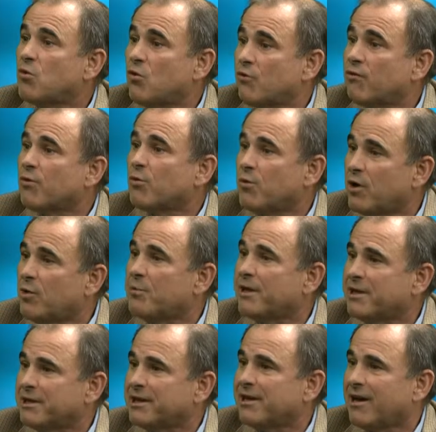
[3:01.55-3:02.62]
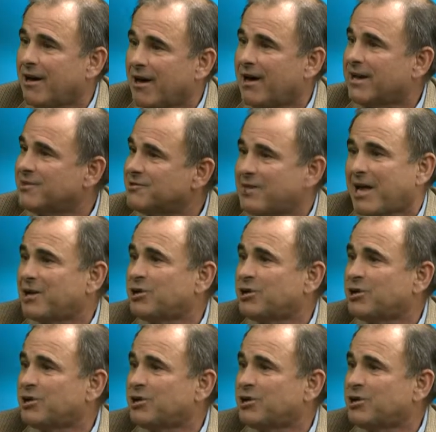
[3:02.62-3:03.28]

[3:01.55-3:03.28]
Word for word: overwhelmingly high. It's not